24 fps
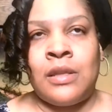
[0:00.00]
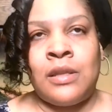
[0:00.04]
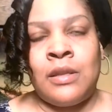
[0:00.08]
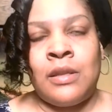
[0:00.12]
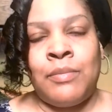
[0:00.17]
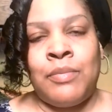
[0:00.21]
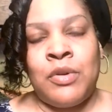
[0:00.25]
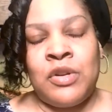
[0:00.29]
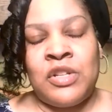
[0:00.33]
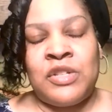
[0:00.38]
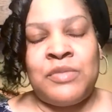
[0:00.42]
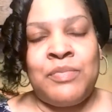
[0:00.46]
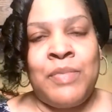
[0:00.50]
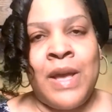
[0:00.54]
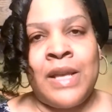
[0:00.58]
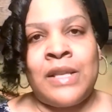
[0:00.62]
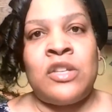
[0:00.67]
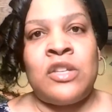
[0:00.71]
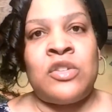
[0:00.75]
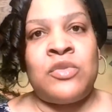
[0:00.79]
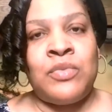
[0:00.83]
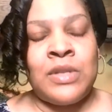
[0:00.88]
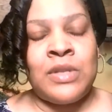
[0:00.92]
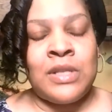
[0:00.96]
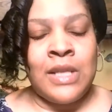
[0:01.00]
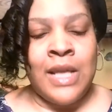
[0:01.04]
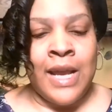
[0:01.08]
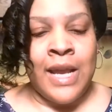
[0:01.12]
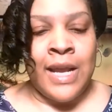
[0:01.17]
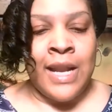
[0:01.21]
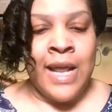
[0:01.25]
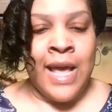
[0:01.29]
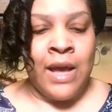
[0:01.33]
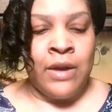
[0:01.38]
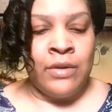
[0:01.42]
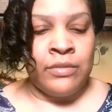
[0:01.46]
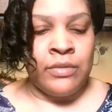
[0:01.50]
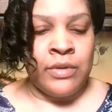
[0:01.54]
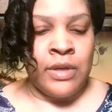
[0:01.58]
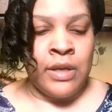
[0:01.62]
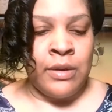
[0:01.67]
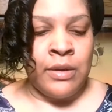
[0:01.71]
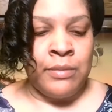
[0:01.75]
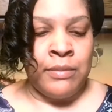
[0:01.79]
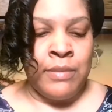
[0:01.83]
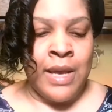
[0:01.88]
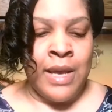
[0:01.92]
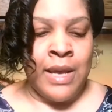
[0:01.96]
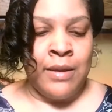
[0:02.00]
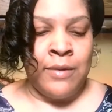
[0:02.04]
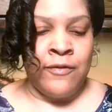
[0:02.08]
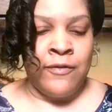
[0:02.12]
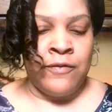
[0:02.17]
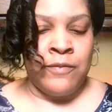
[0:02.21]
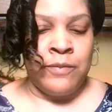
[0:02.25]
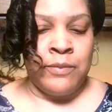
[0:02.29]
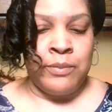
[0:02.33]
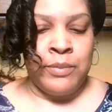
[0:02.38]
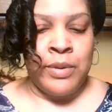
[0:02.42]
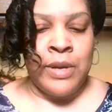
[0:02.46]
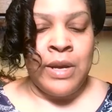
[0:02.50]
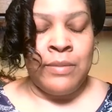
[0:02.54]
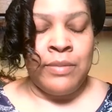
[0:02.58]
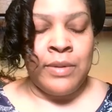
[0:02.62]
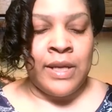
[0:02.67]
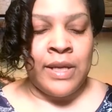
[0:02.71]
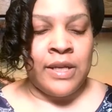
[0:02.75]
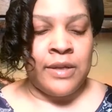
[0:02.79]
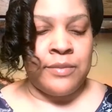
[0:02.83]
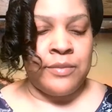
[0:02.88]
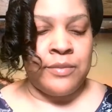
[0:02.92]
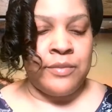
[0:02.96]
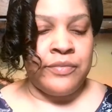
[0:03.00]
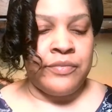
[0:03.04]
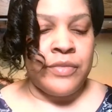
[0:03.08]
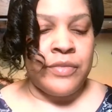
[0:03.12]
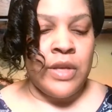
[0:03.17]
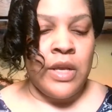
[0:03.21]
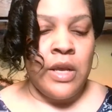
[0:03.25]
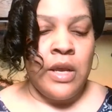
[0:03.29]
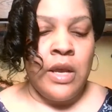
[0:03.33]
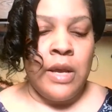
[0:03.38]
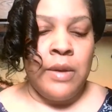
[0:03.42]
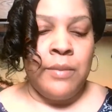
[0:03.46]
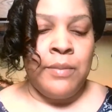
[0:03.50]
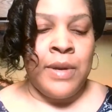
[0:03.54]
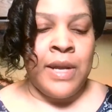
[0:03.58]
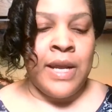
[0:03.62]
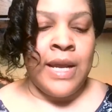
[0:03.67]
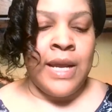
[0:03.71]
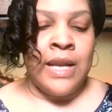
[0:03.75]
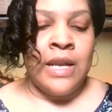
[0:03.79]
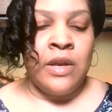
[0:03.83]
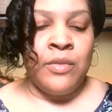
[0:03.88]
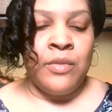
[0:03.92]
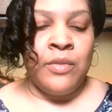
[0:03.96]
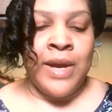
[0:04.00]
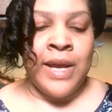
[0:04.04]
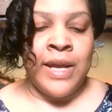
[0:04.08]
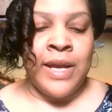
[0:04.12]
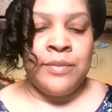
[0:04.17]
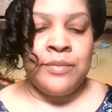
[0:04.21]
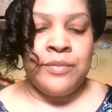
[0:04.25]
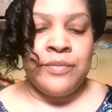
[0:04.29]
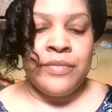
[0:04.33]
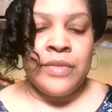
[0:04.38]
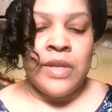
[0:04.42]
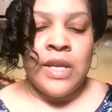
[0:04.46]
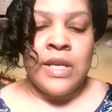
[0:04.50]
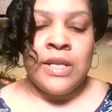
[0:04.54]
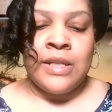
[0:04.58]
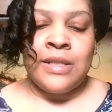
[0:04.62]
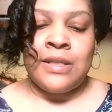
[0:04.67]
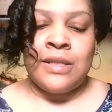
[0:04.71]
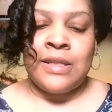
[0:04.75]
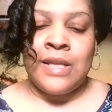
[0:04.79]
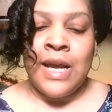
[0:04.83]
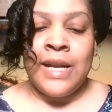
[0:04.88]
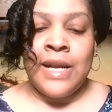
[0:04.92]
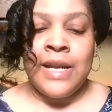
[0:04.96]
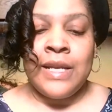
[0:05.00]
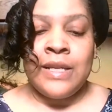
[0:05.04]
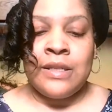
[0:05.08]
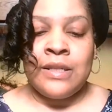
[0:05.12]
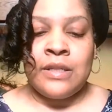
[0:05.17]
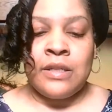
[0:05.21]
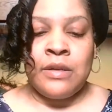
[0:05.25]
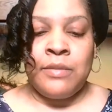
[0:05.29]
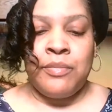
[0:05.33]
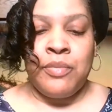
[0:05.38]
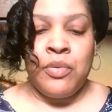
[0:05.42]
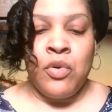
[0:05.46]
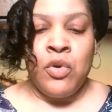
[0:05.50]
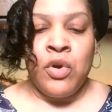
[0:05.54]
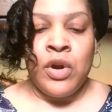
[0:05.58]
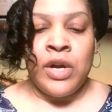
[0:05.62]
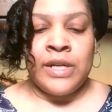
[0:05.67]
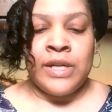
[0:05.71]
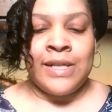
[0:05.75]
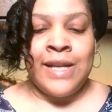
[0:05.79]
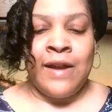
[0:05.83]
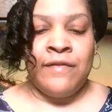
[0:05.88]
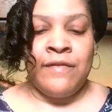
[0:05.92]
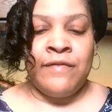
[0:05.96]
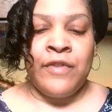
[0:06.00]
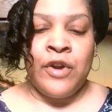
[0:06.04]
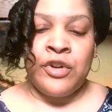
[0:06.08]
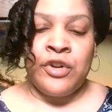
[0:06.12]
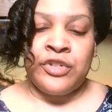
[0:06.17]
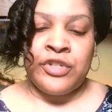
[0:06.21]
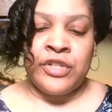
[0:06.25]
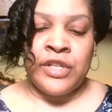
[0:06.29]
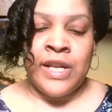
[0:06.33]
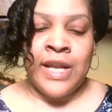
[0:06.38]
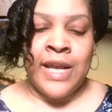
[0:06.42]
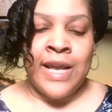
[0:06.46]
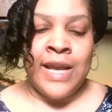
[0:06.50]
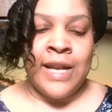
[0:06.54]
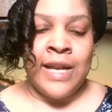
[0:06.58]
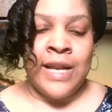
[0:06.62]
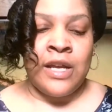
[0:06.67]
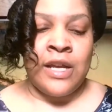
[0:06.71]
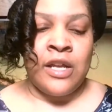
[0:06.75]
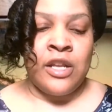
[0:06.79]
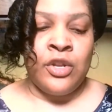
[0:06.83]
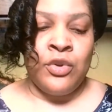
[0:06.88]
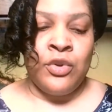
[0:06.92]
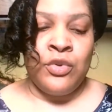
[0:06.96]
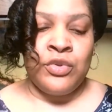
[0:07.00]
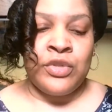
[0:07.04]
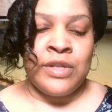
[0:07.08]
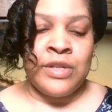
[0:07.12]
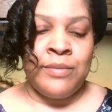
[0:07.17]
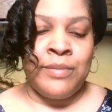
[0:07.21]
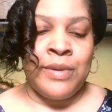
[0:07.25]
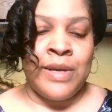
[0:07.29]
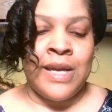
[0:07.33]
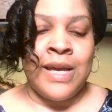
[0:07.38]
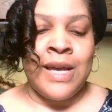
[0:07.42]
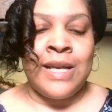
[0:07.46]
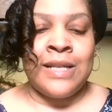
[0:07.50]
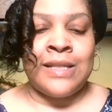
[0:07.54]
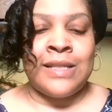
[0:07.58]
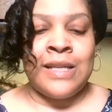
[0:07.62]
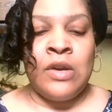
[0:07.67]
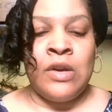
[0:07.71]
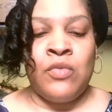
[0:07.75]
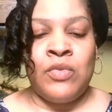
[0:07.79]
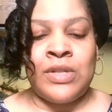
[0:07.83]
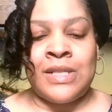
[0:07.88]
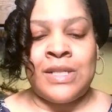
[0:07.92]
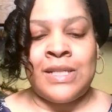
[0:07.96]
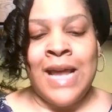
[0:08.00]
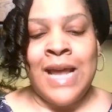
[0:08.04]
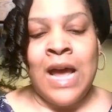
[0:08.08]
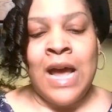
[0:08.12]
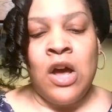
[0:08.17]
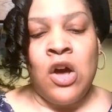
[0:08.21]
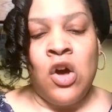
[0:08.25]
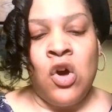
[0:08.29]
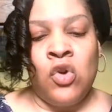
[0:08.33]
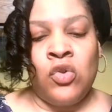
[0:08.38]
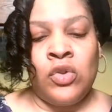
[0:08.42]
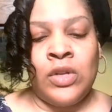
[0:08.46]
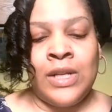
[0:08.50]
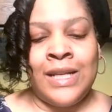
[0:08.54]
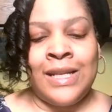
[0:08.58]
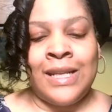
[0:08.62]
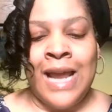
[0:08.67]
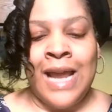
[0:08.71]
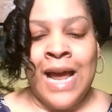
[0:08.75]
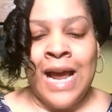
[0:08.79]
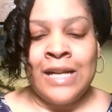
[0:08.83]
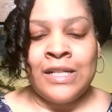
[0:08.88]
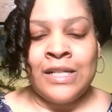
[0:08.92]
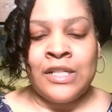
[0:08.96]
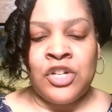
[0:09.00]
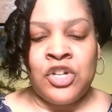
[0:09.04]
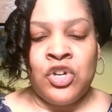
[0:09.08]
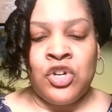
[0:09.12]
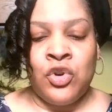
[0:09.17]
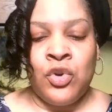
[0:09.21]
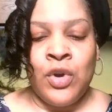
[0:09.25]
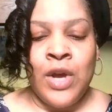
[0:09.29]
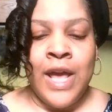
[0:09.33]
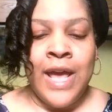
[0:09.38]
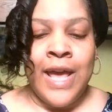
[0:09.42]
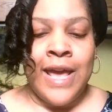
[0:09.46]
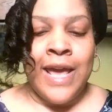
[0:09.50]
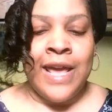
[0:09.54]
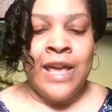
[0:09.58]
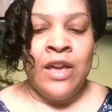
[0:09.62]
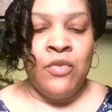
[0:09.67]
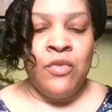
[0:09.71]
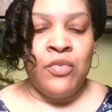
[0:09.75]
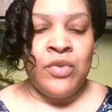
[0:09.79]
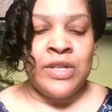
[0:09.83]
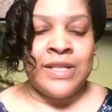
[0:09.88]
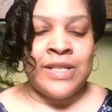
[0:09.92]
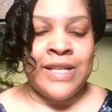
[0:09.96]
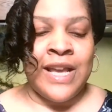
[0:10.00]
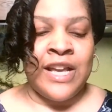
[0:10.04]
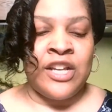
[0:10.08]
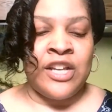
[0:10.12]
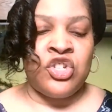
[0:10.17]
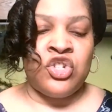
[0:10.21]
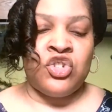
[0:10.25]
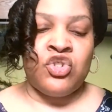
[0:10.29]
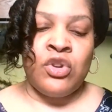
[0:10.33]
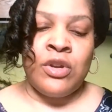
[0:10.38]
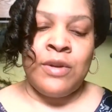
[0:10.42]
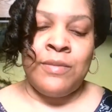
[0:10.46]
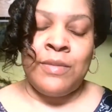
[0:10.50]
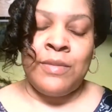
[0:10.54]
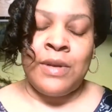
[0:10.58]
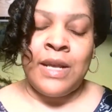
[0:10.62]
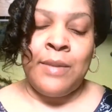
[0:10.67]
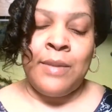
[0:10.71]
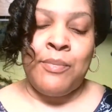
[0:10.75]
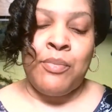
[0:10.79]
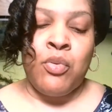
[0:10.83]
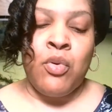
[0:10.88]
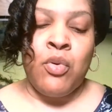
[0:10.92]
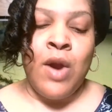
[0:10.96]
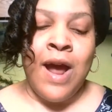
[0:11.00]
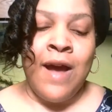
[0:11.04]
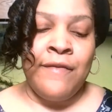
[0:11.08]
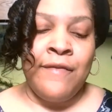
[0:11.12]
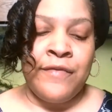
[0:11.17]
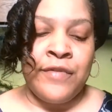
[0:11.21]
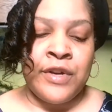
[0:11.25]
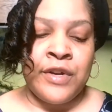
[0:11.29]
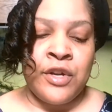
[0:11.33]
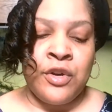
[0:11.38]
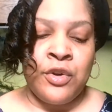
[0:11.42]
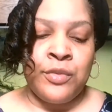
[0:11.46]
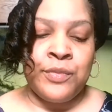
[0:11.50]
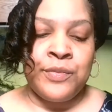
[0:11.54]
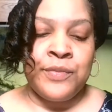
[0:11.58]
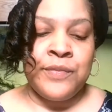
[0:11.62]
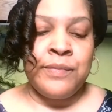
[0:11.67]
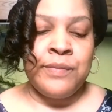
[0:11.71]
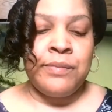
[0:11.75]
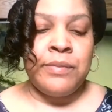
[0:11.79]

the perspectives was laid out and made public. But anyway, studies support diversity and inclusion because it was not only logical, it was extremely profitable,